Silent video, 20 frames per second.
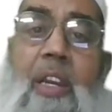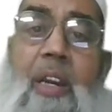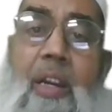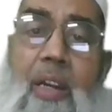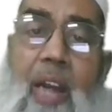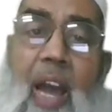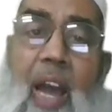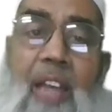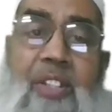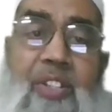
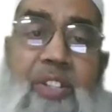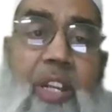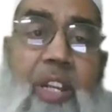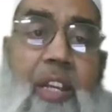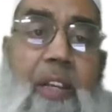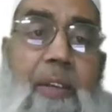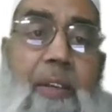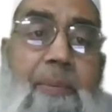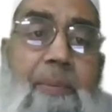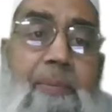casting.
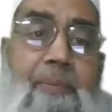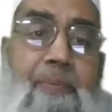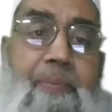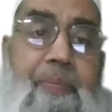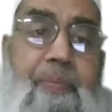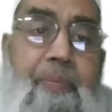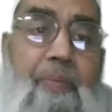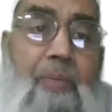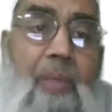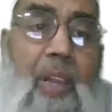
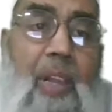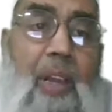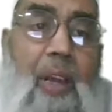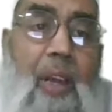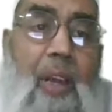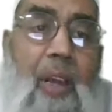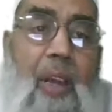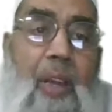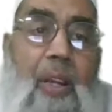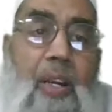
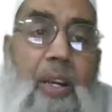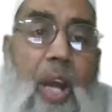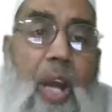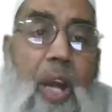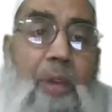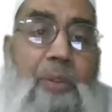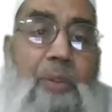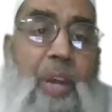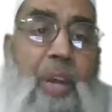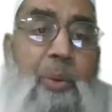
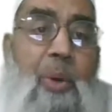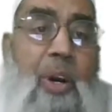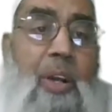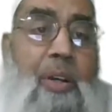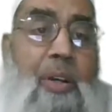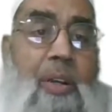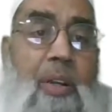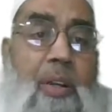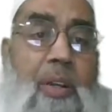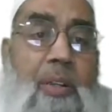Now,
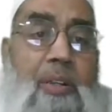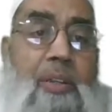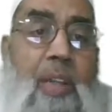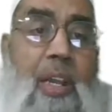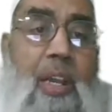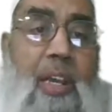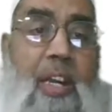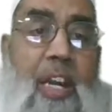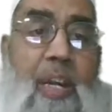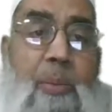therefore, the
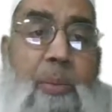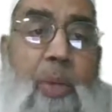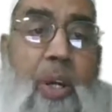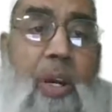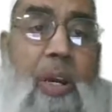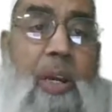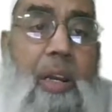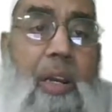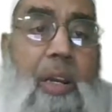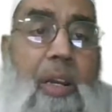
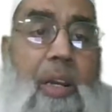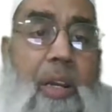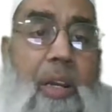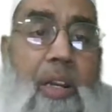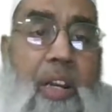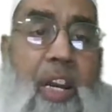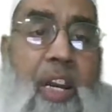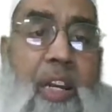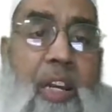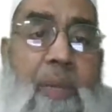
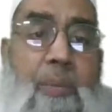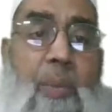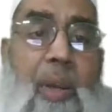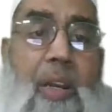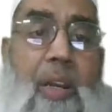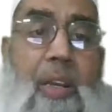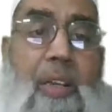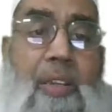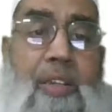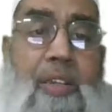green
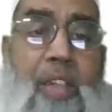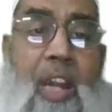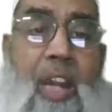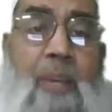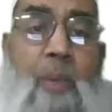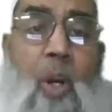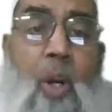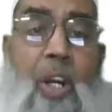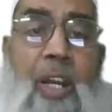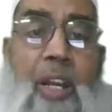
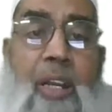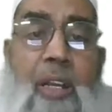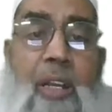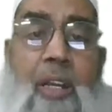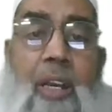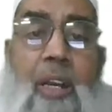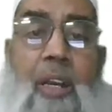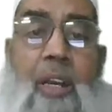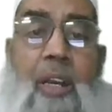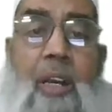sand molding
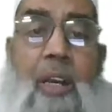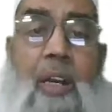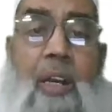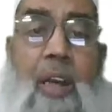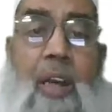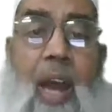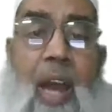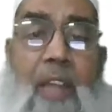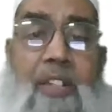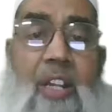
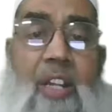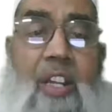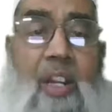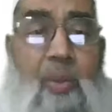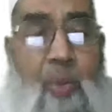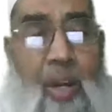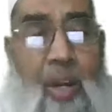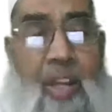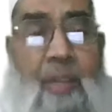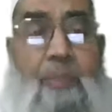casting
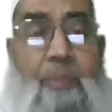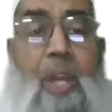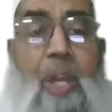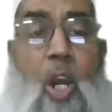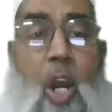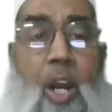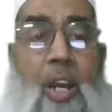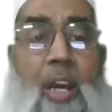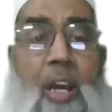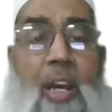defect may
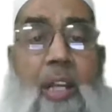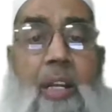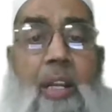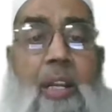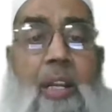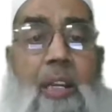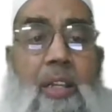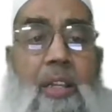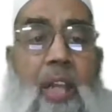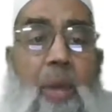occur.
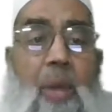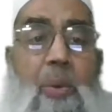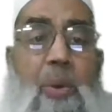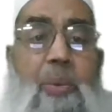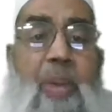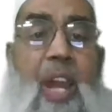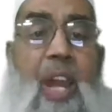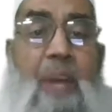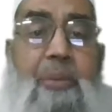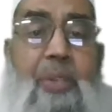Therefore,
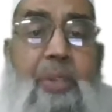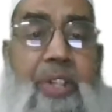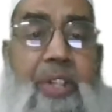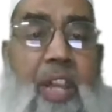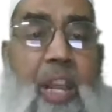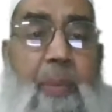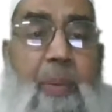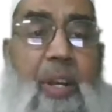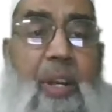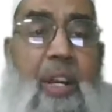we have to
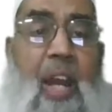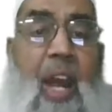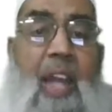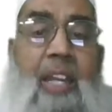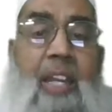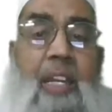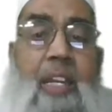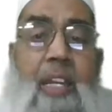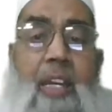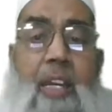keep an
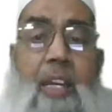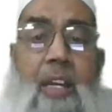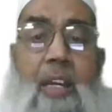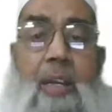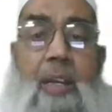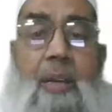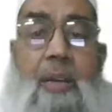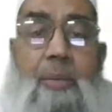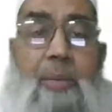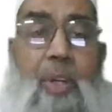eye,
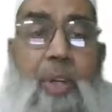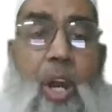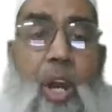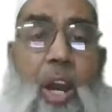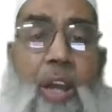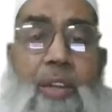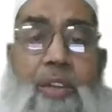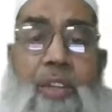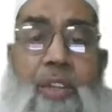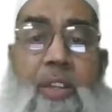
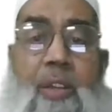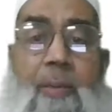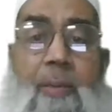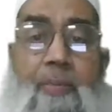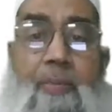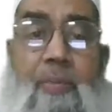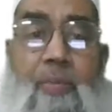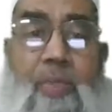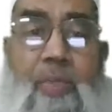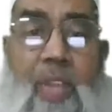because
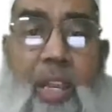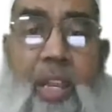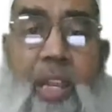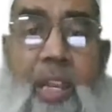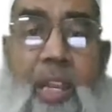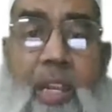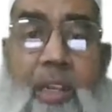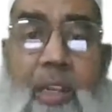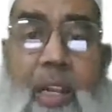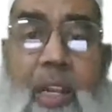
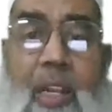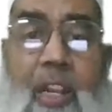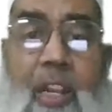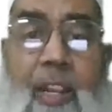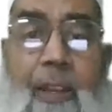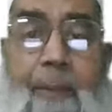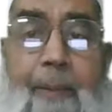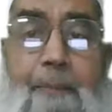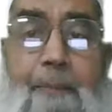the